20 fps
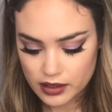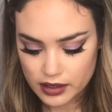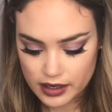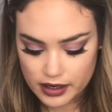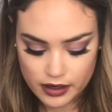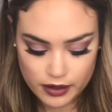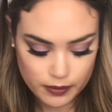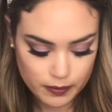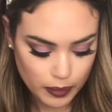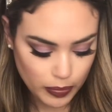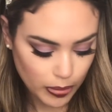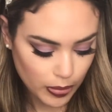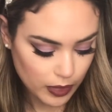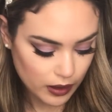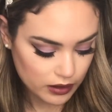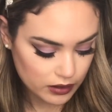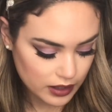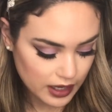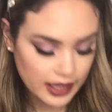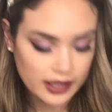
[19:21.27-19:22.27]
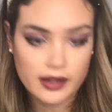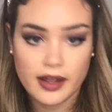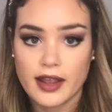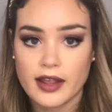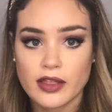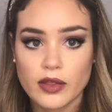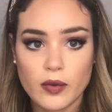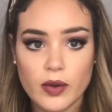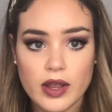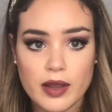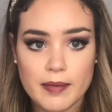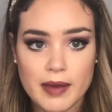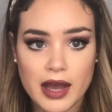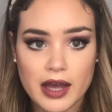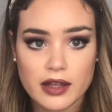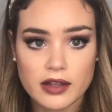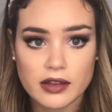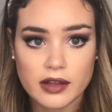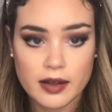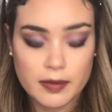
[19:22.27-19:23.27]
Now, I like the way a
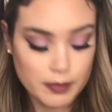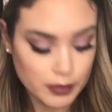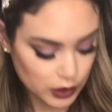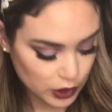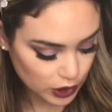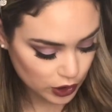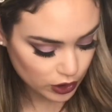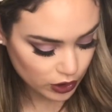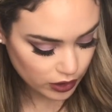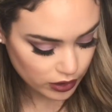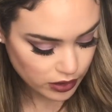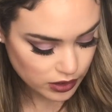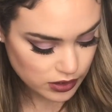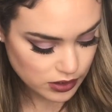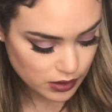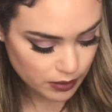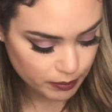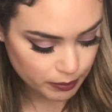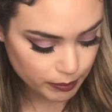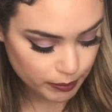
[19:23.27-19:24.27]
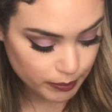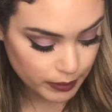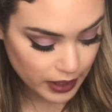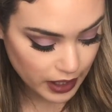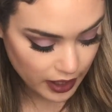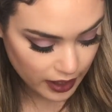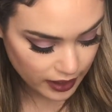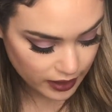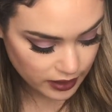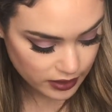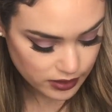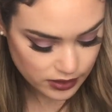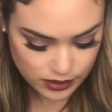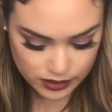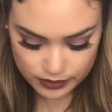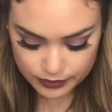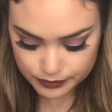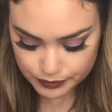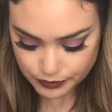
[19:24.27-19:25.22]
matte lip looks, but